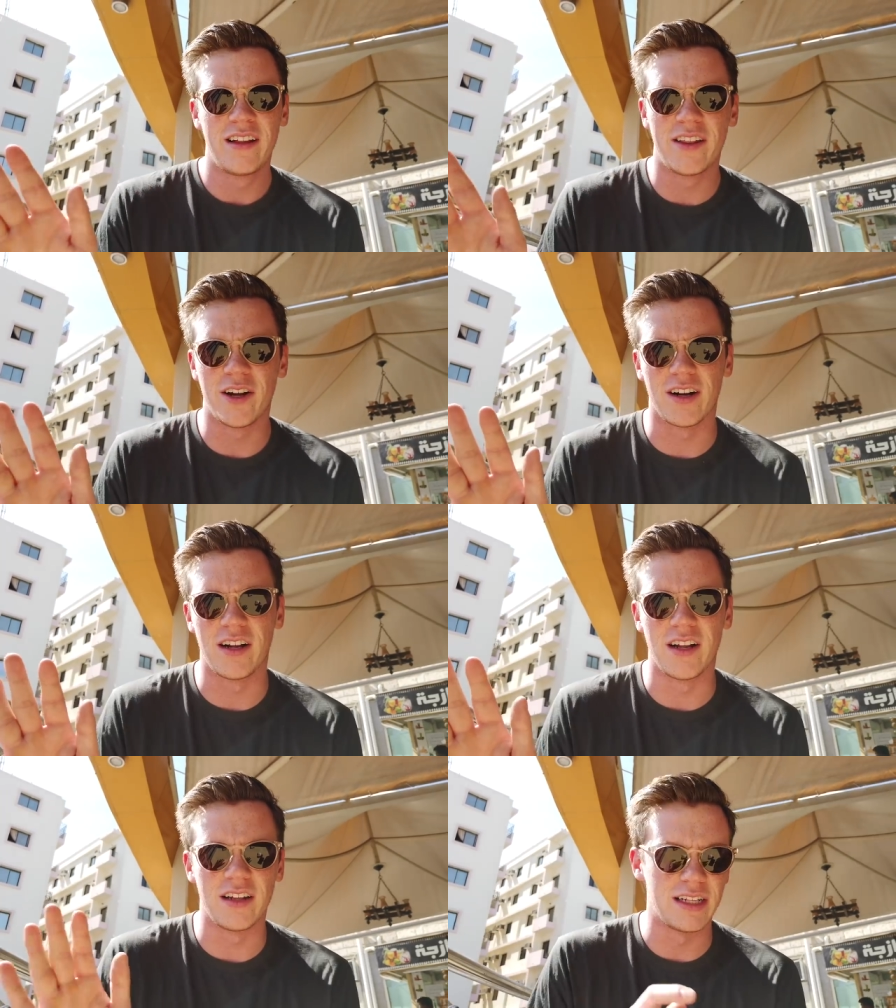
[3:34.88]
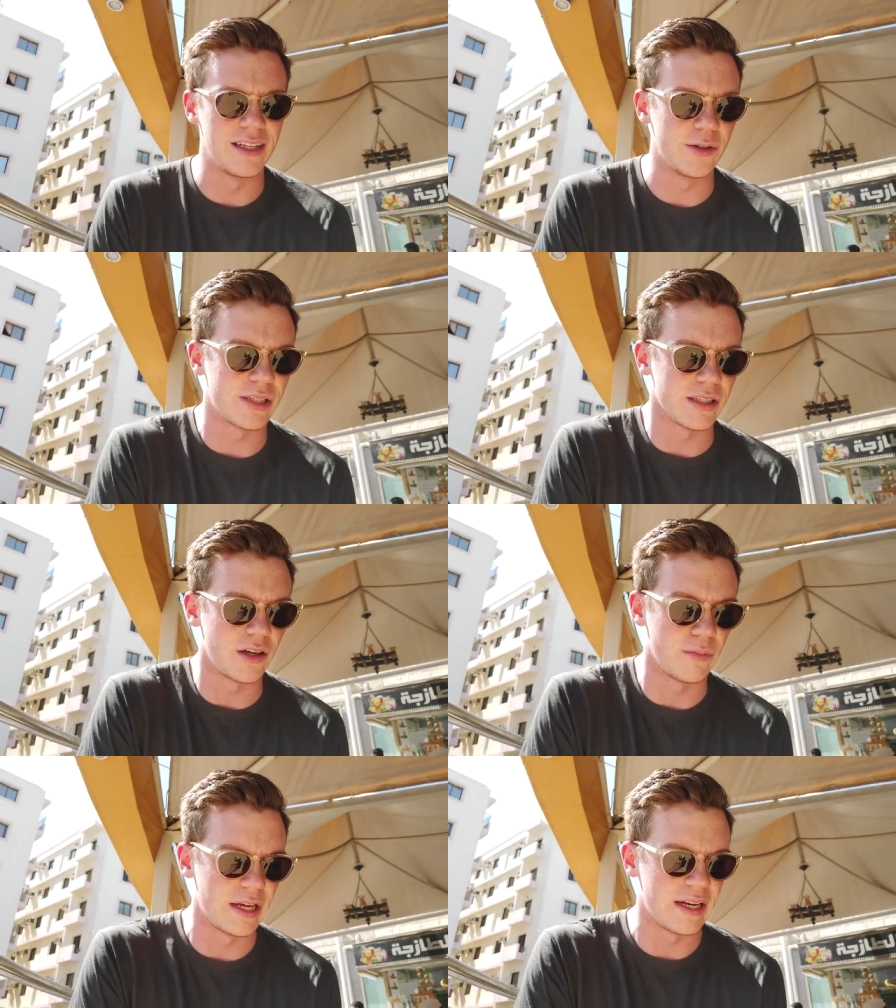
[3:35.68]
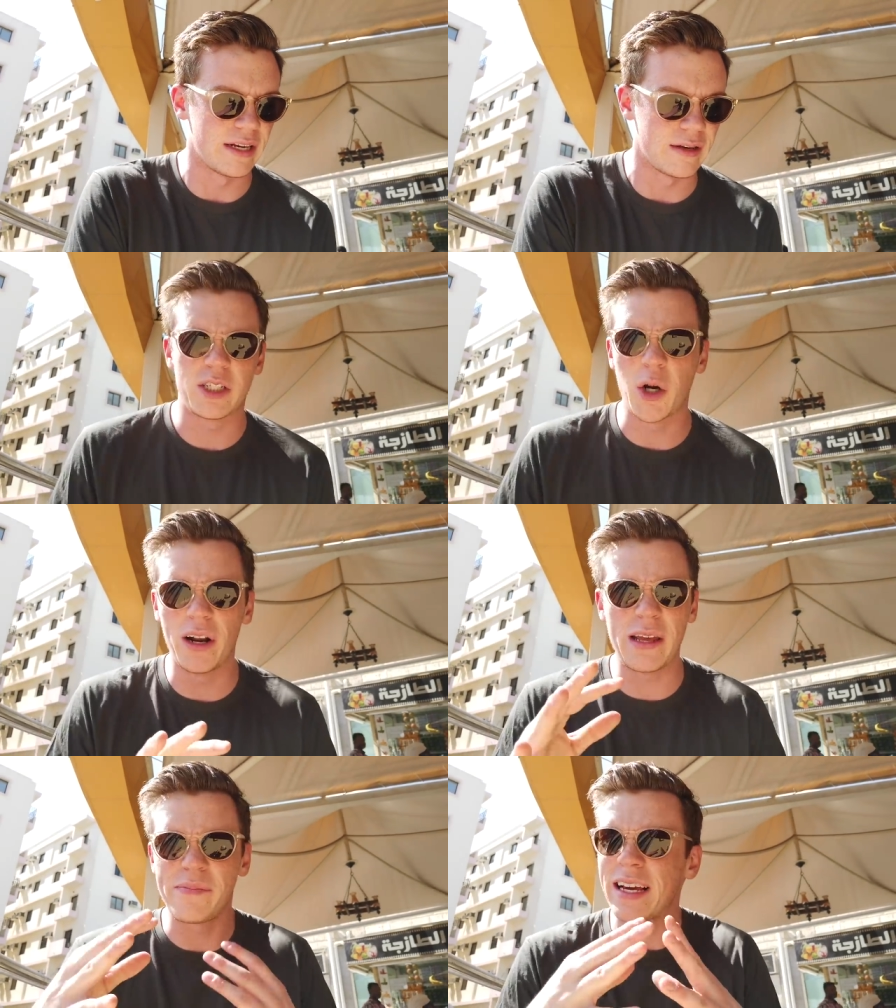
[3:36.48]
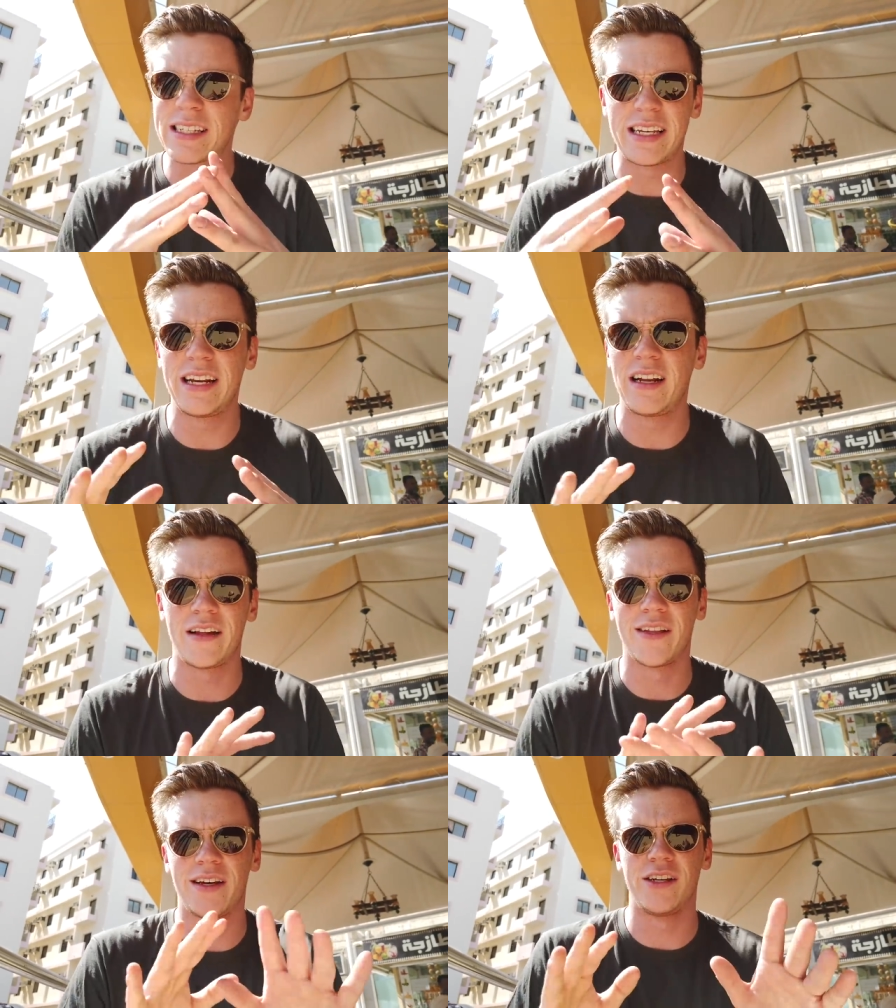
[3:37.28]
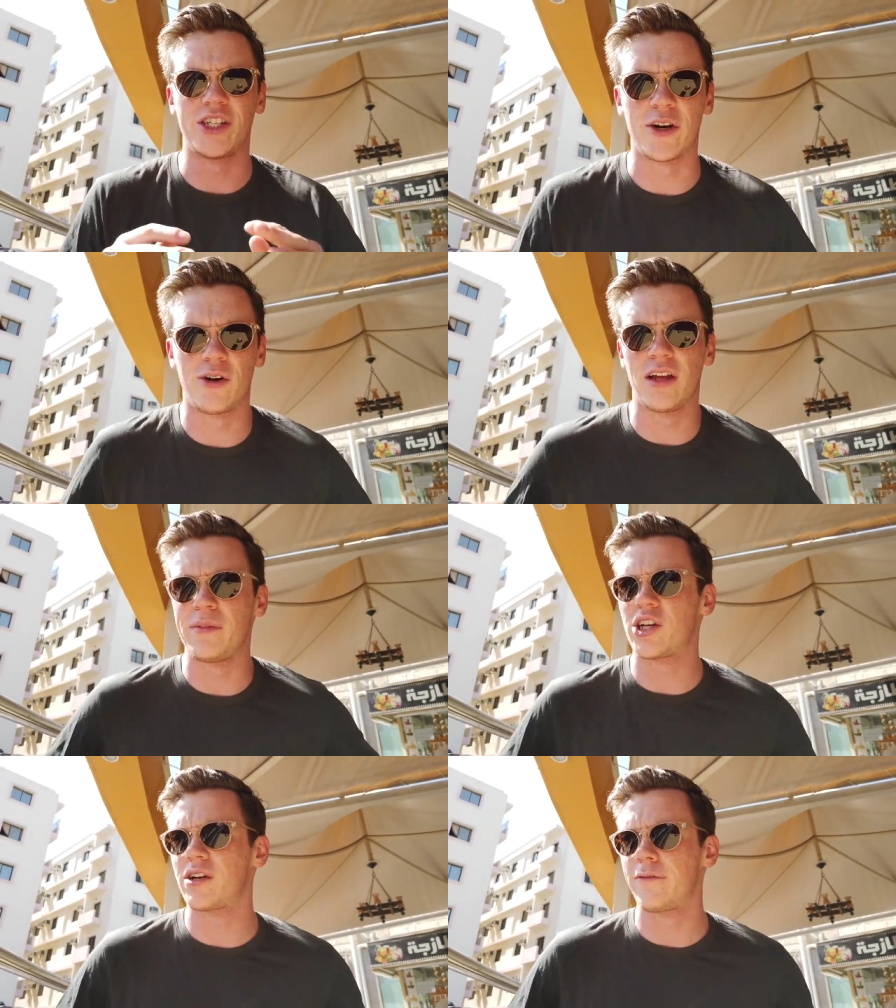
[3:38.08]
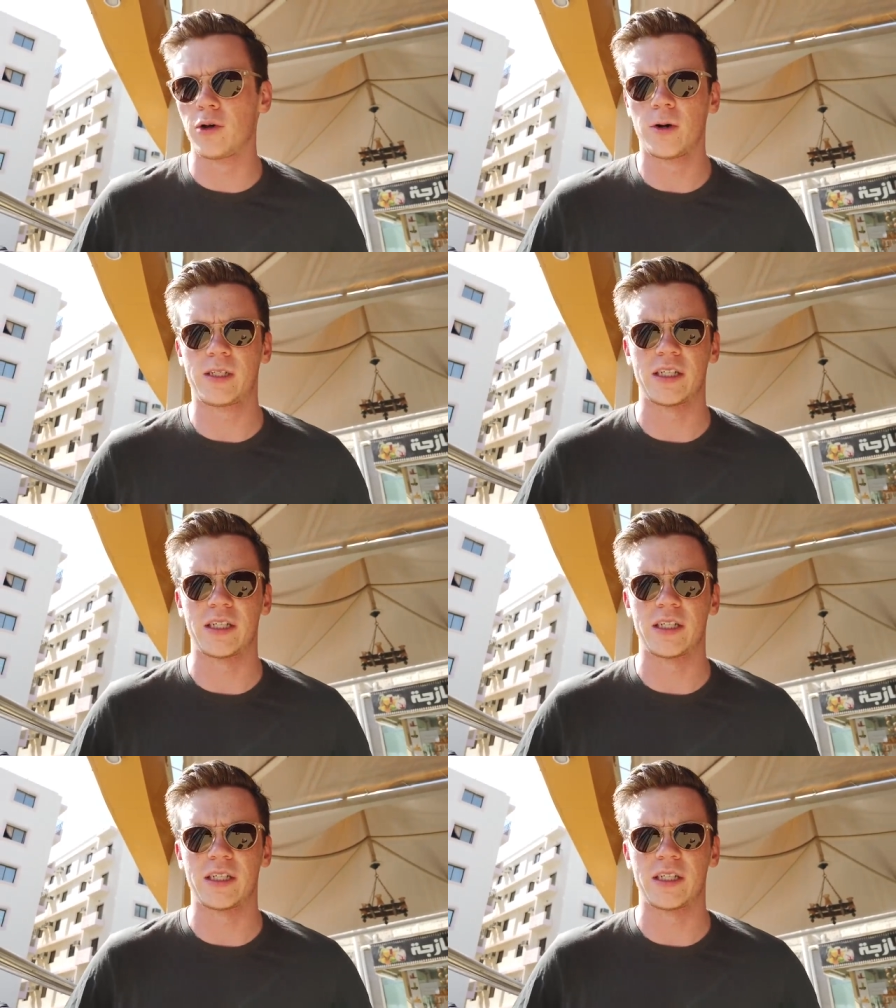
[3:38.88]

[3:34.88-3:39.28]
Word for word: they're gonna let loose a little bit. And it's totally mixed in on the general admission floor,